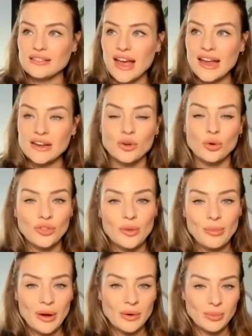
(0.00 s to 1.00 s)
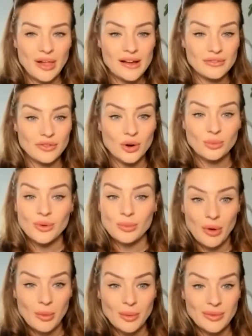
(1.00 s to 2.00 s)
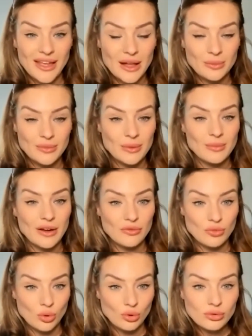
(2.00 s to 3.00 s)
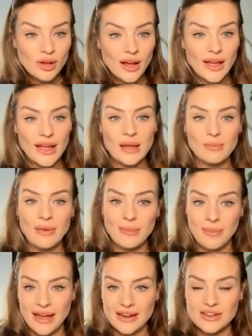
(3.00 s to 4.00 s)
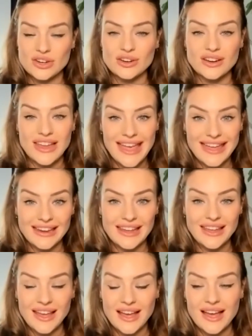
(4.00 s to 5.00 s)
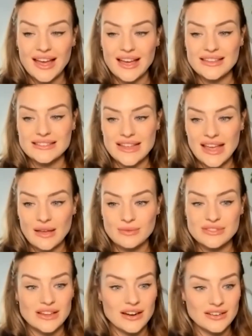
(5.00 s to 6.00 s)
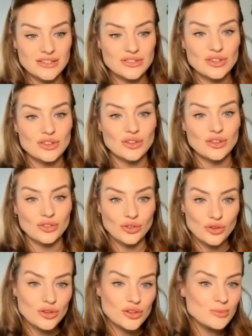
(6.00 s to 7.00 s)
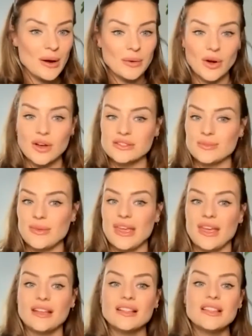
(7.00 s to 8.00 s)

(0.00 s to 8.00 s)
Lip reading: I know that Power Platform would probably help me in my role. My manager Kenny has started to use Power Automate,